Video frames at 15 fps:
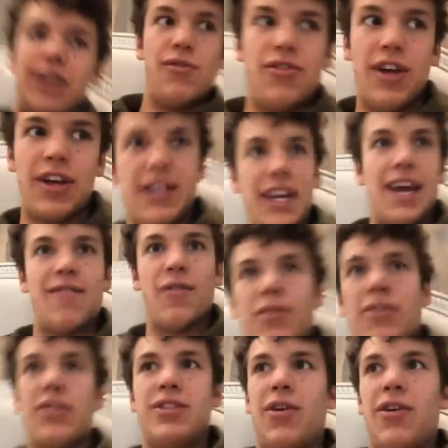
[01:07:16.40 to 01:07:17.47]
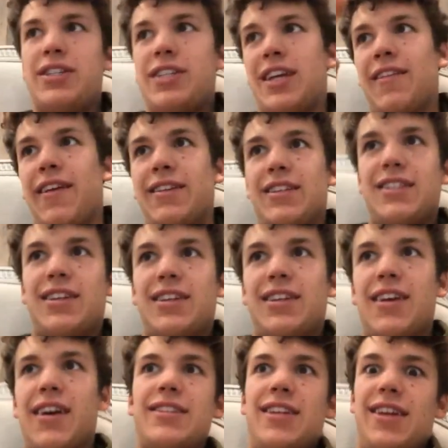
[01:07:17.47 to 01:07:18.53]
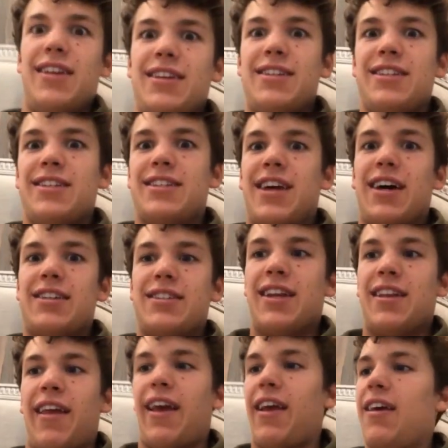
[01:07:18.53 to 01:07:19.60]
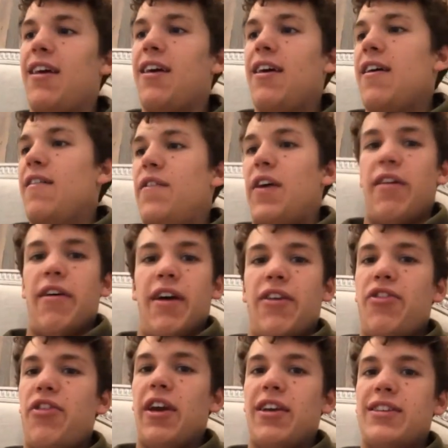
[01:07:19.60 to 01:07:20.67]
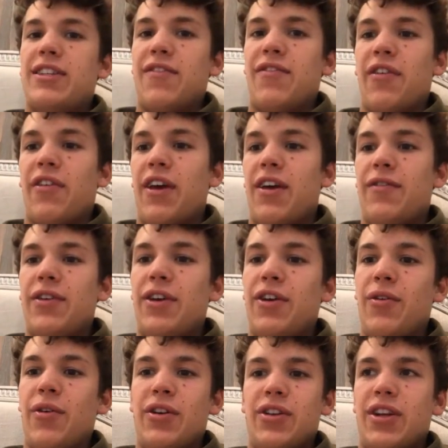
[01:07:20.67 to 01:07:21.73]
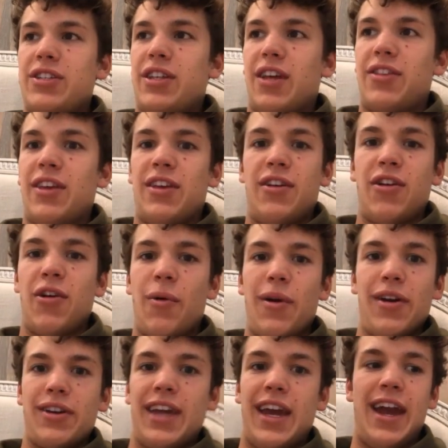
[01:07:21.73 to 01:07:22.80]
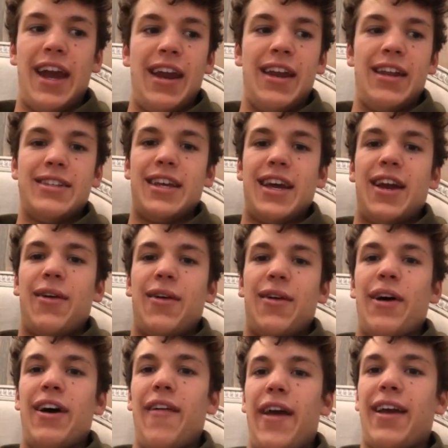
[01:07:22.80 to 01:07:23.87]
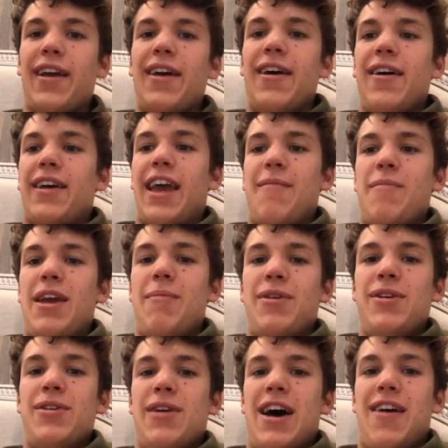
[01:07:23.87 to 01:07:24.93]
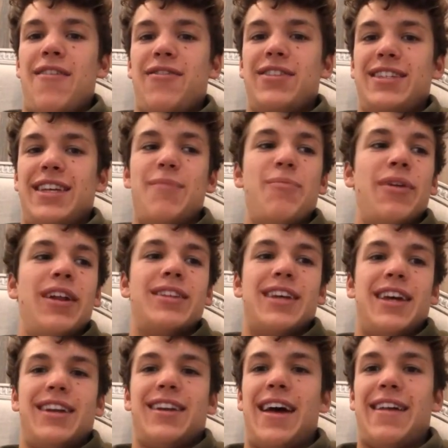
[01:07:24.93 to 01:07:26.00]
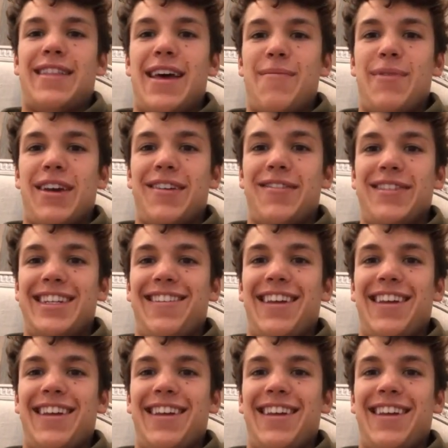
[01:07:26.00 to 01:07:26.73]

yeah. think that everyone's noticing, like disgusted, it's disgusted, and like they like think differently of you, and just like think you're a weird kid, and it's like, well, like okay, maybe you have a zit, but it's like not that big of a deal.